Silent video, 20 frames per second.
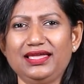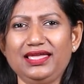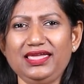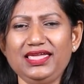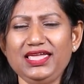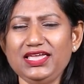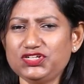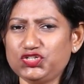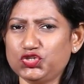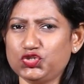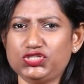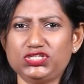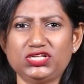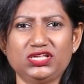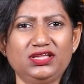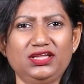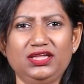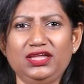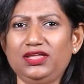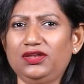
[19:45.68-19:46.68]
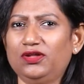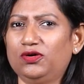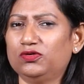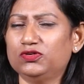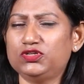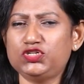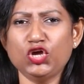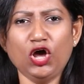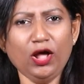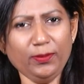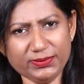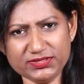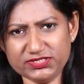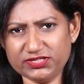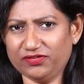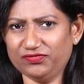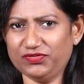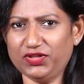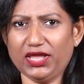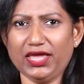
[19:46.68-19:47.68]
He just, you know, topples
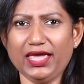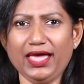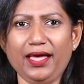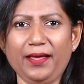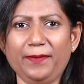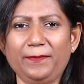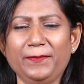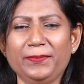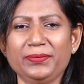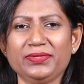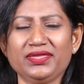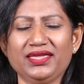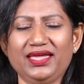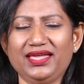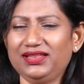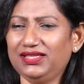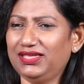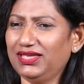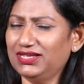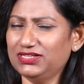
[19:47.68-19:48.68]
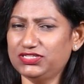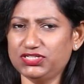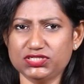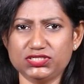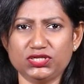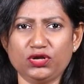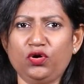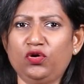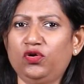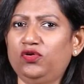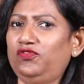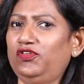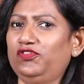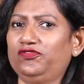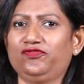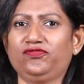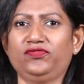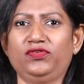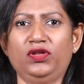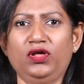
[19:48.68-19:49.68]
off the cap. And he just
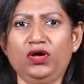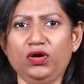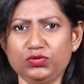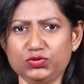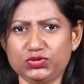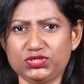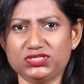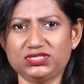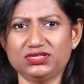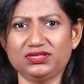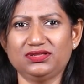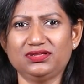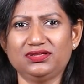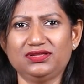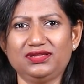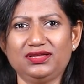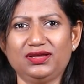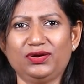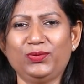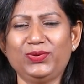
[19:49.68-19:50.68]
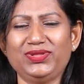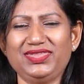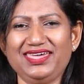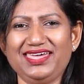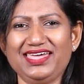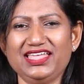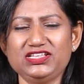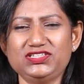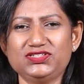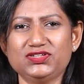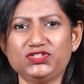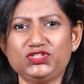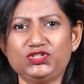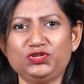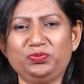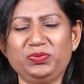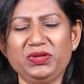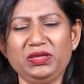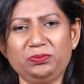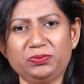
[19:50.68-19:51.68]
overflows with answers
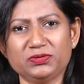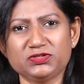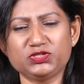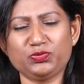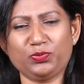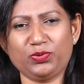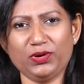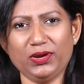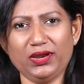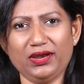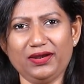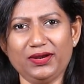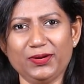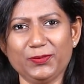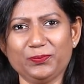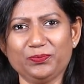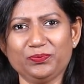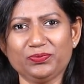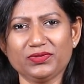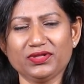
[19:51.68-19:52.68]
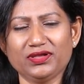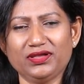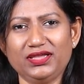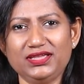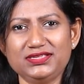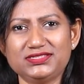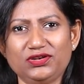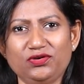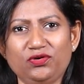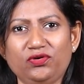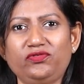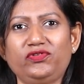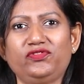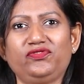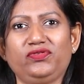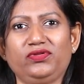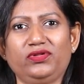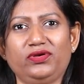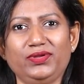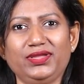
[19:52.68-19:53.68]
to people's prayer. He's an
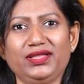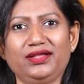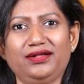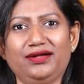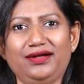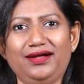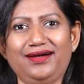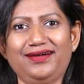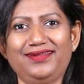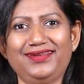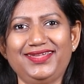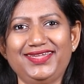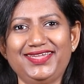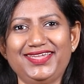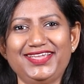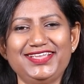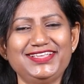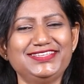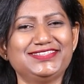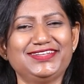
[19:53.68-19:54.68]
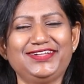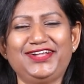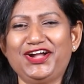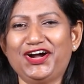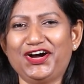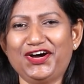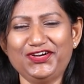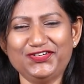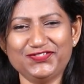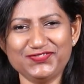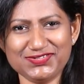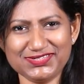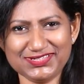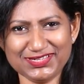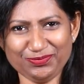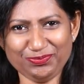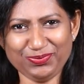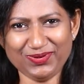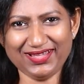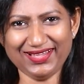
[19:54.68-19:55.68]
overflowing God. He's a God of
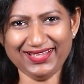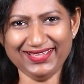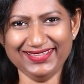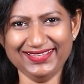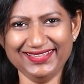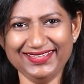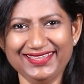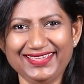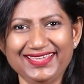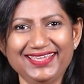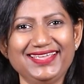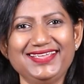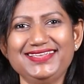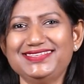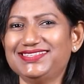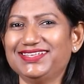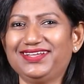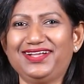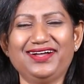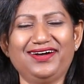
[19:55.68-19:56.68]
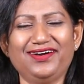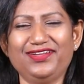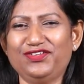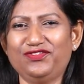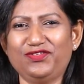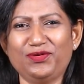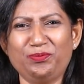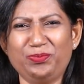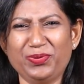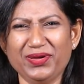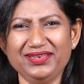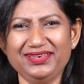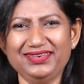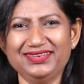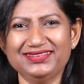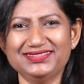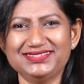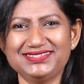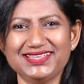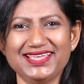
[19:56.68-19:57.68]
supply. He's a God of
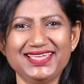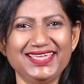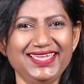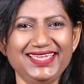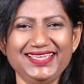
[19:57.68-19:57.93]
abundance.